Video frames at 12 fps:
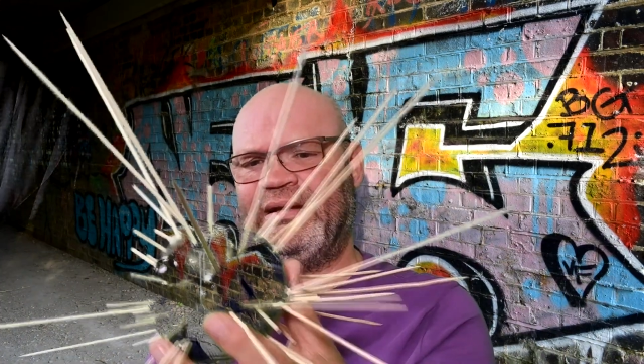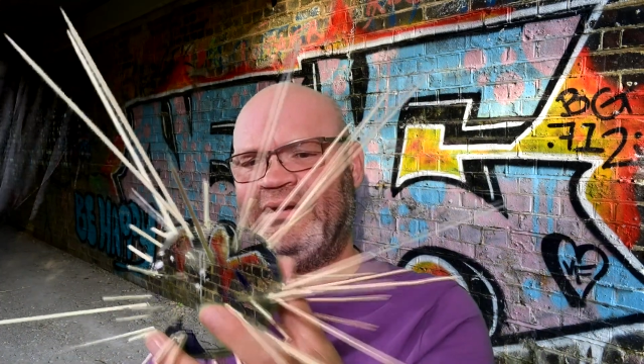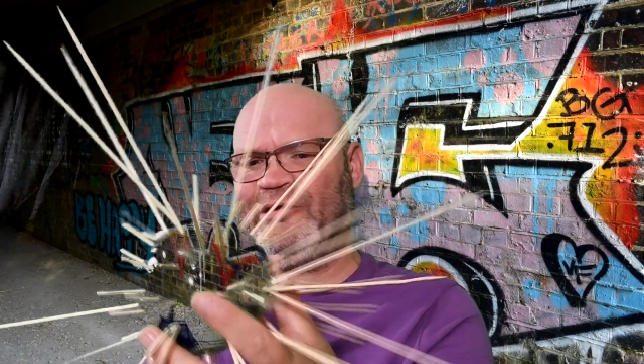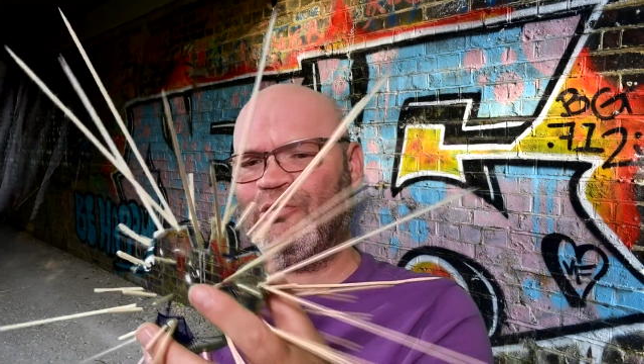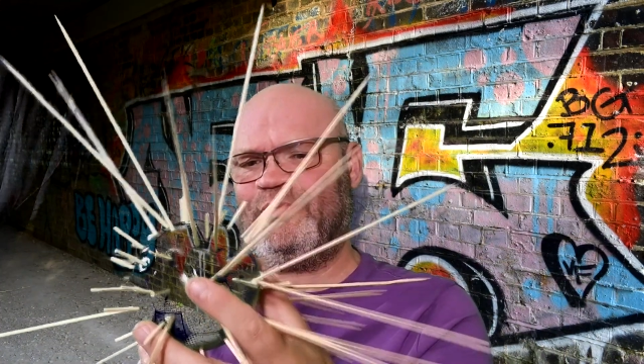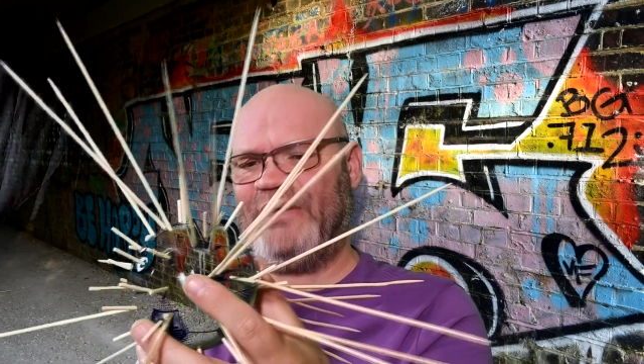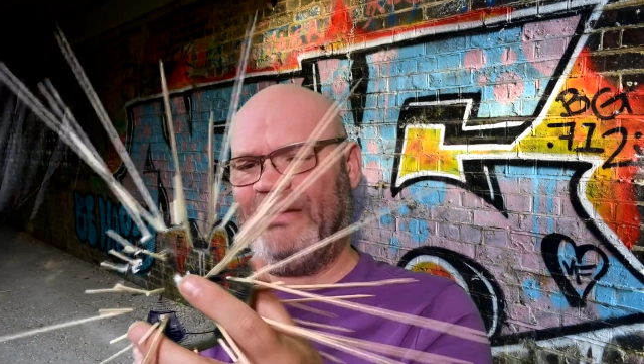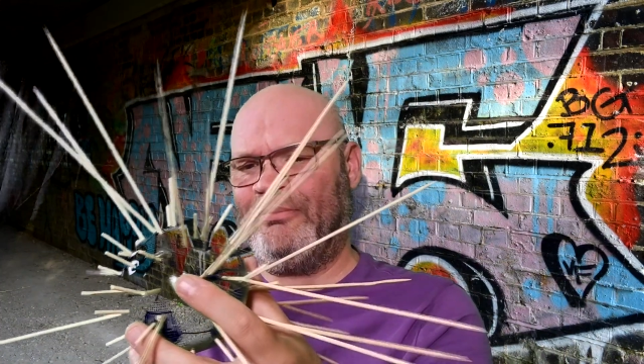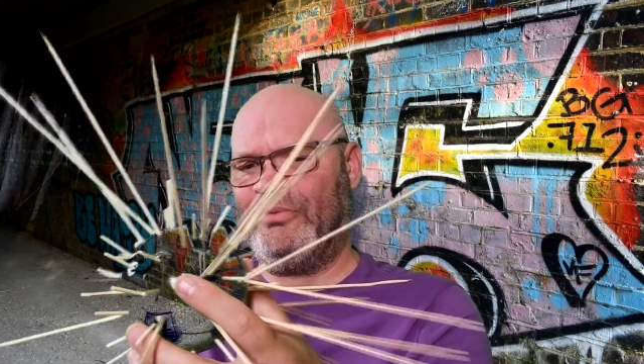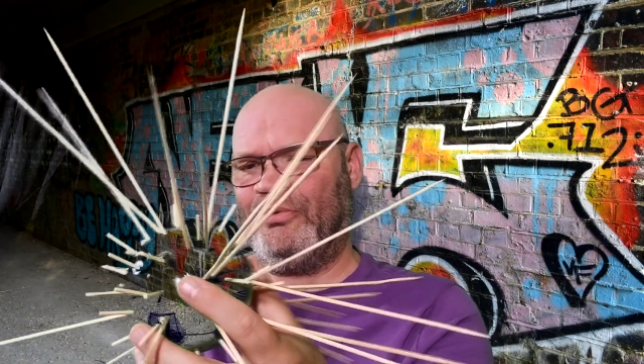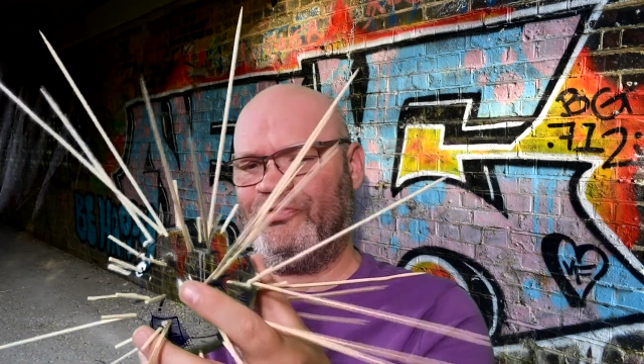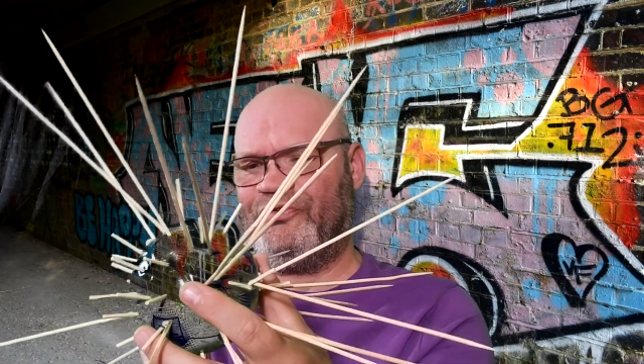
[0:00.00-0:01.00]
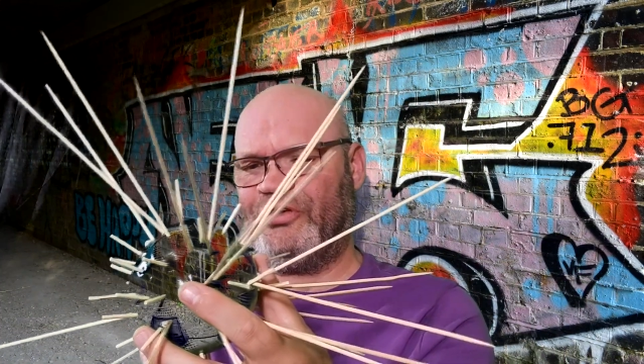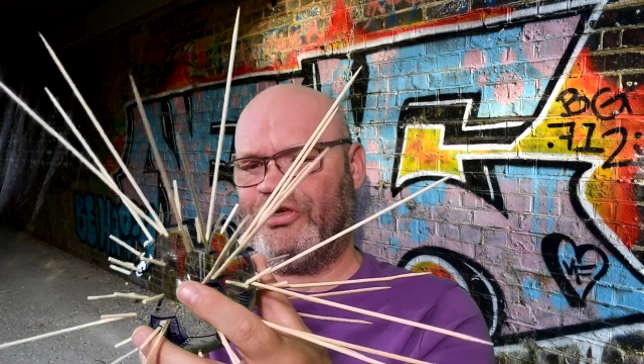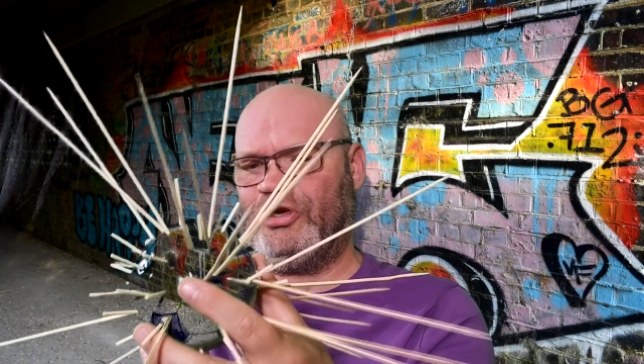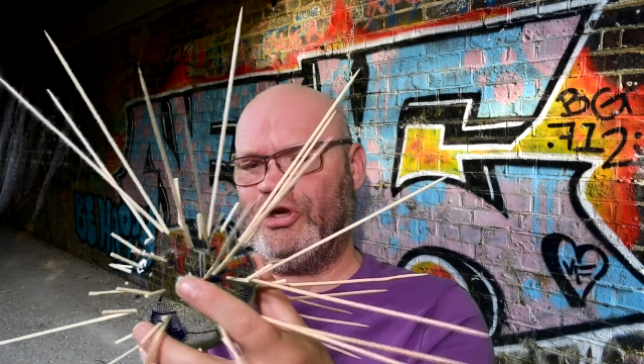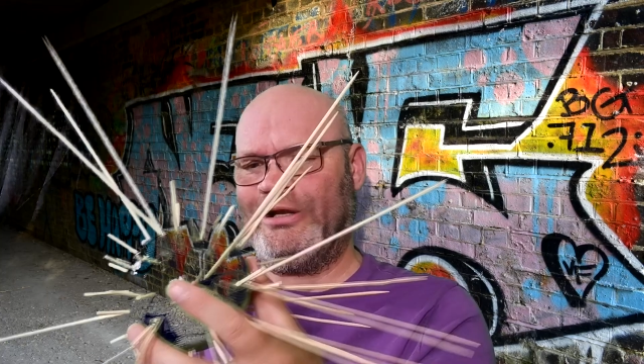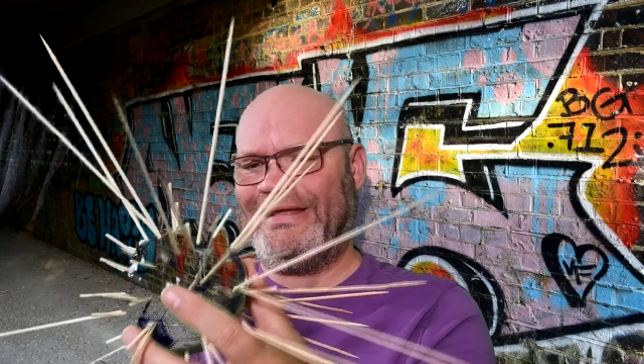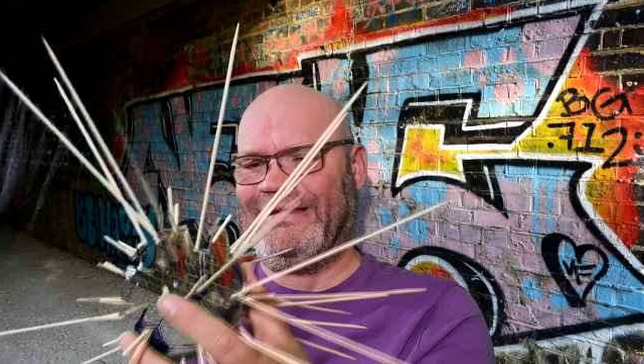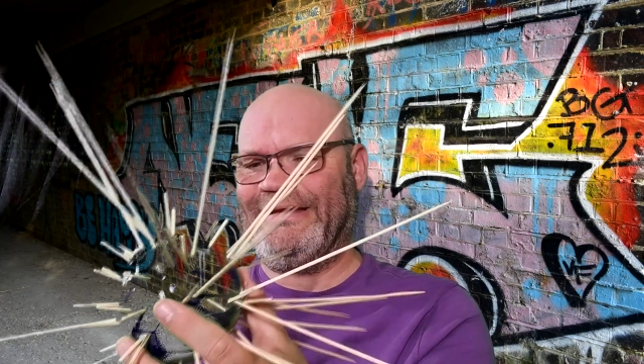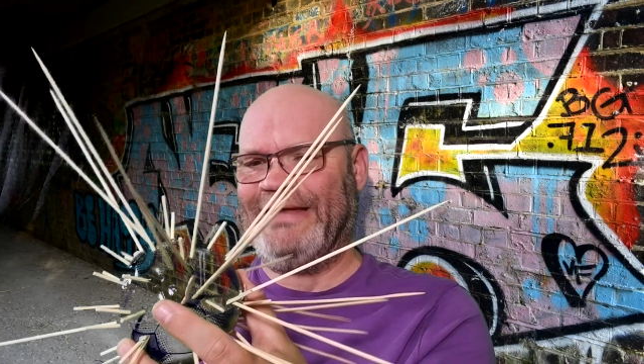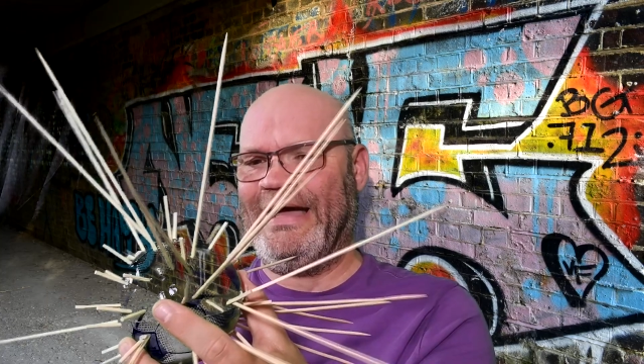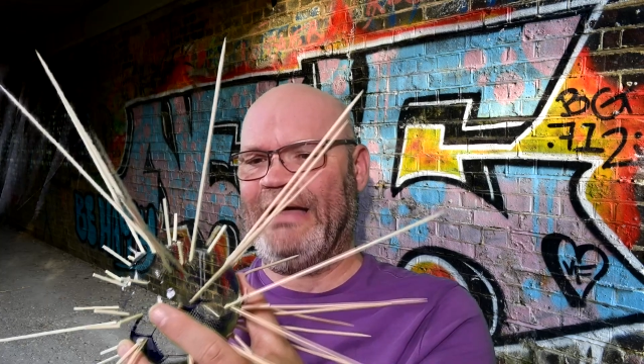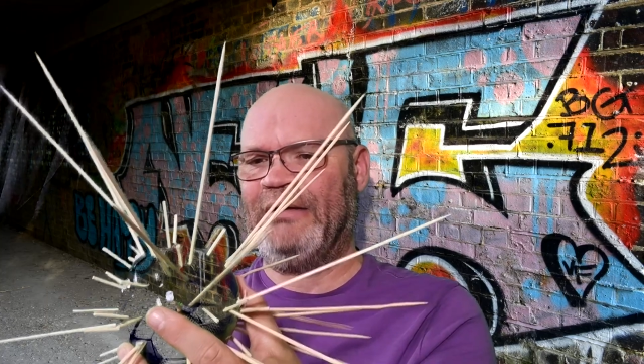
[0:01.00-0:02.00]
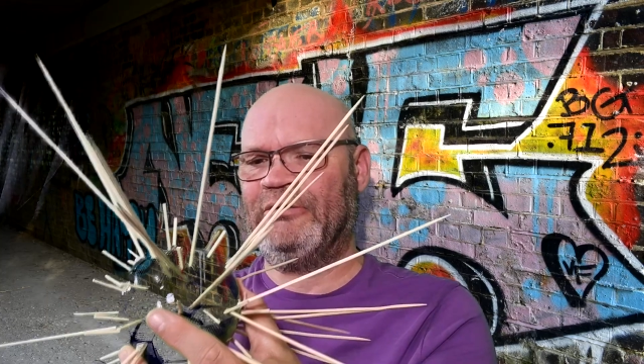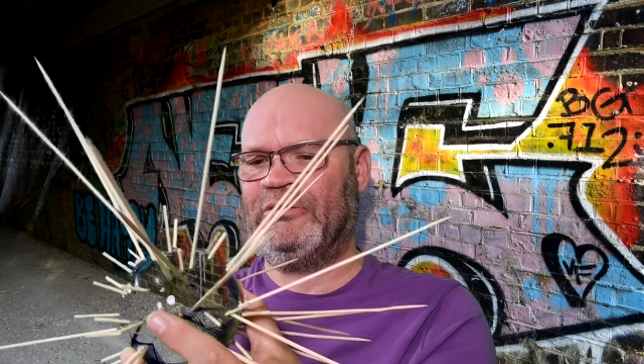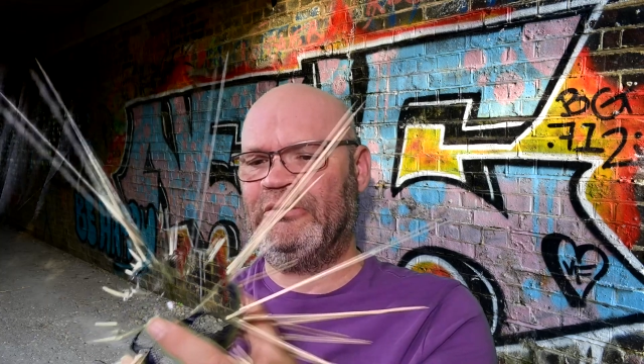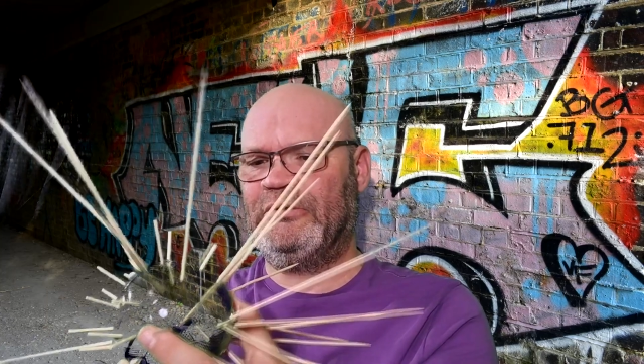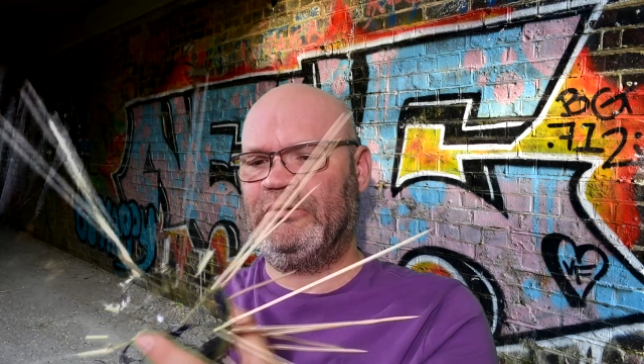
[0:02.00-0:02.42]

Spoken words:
a little bit more securely than that.